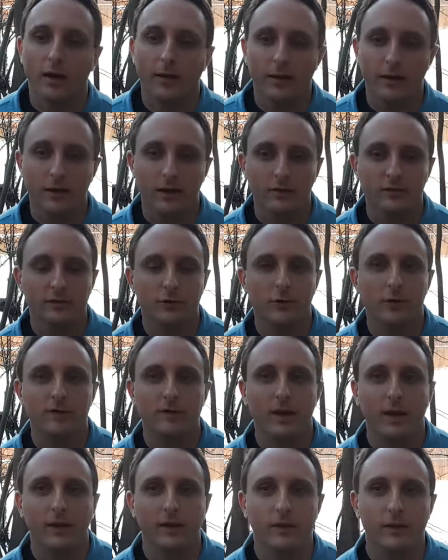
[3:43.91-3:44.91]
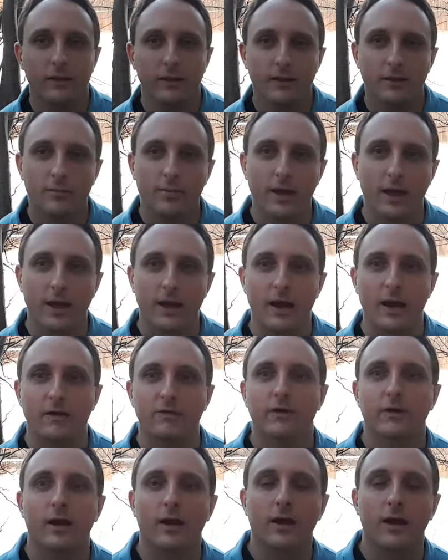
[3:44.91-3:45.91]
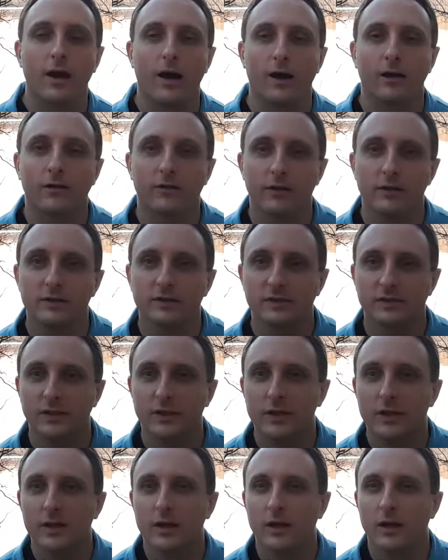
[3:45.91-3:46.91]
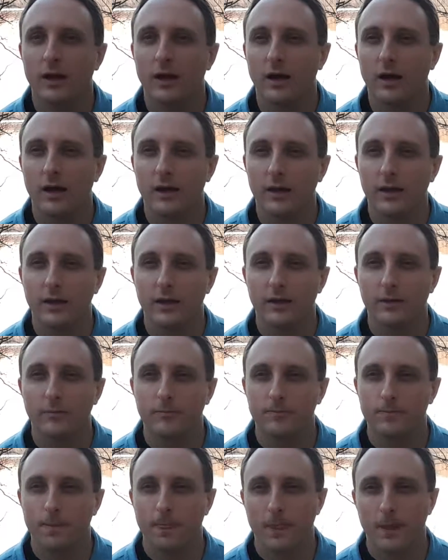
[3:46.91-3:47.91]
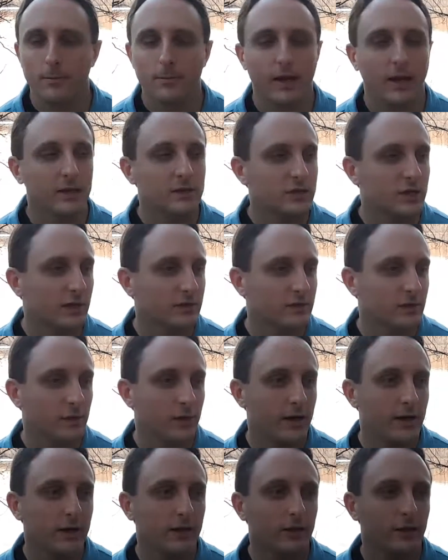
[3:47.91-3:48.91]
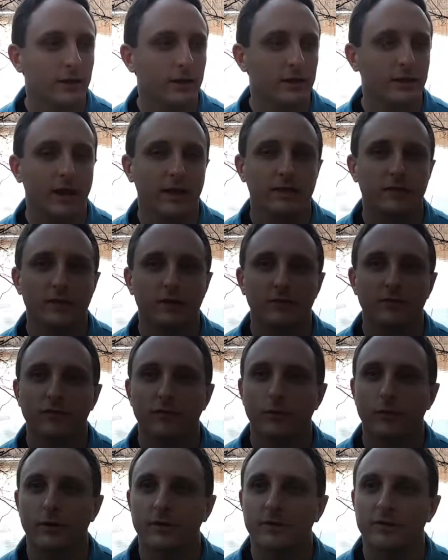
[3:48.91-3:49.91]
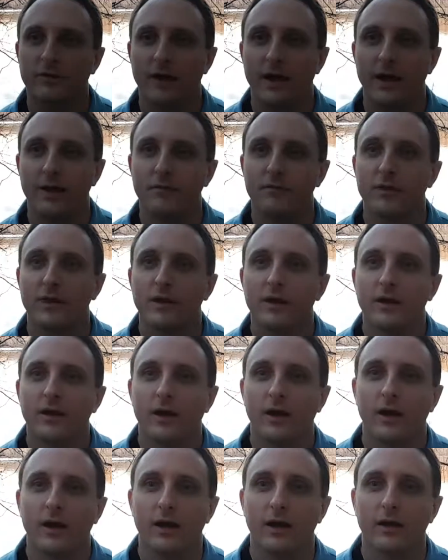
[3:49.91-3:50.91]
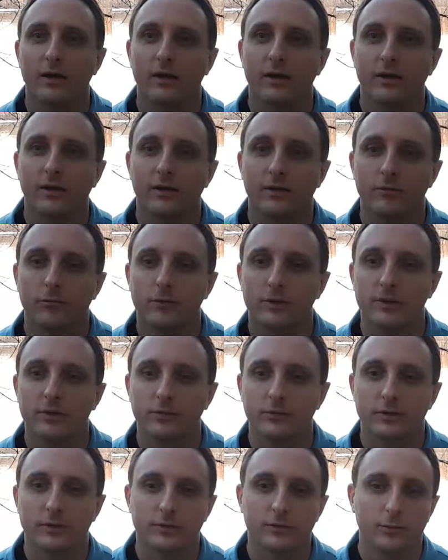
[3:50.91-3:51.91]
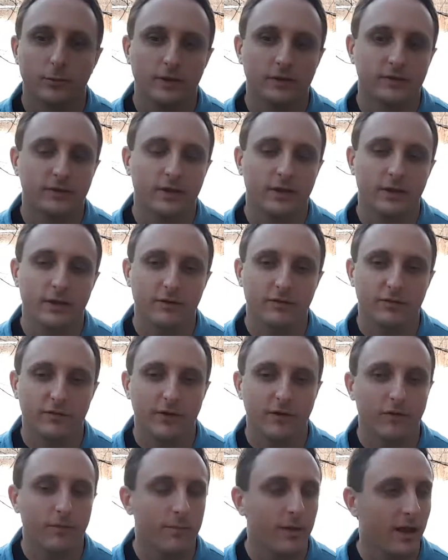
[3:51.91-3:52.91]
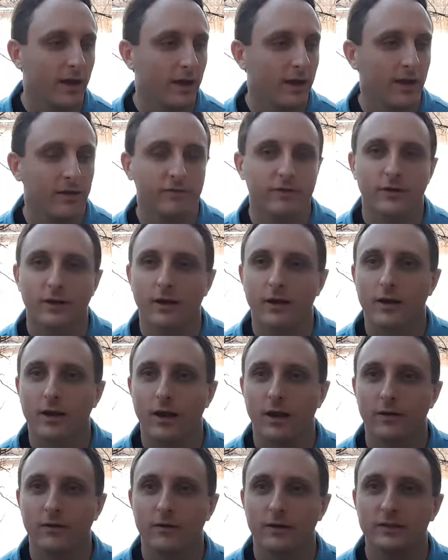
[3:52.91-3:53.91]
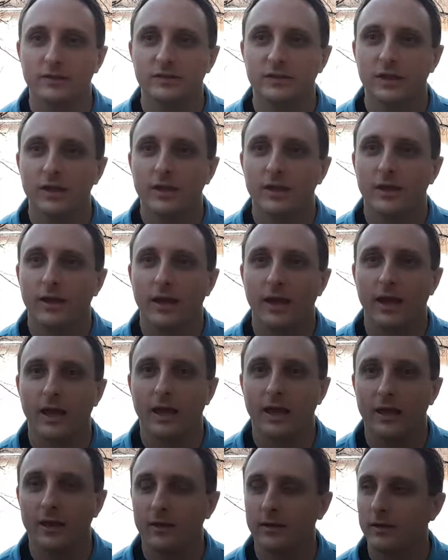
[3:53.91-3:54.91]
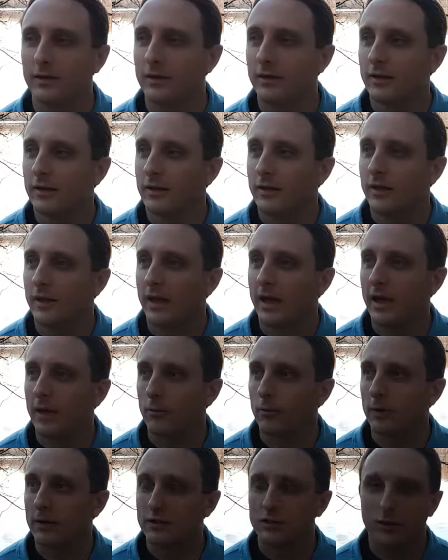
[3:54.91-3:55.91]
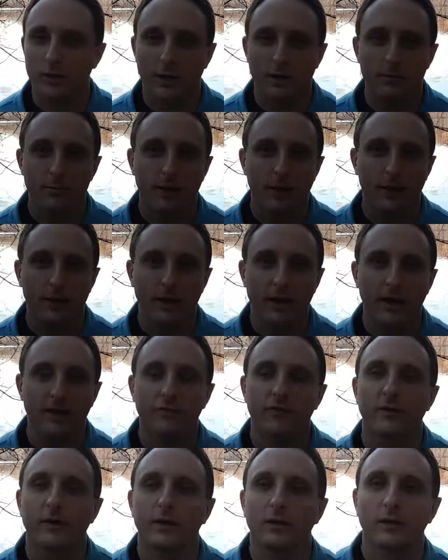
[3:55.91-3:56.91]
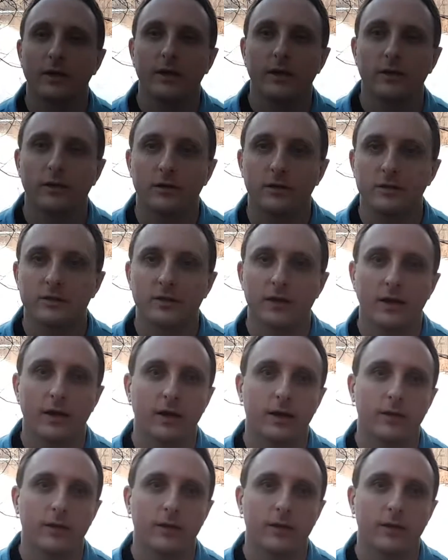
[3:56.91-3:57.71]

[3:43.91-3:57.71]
He also attended the Pan-African Congress in Manchester, England in 1945. This was the 5th Pan-African Congress, and at which you had many African leaders,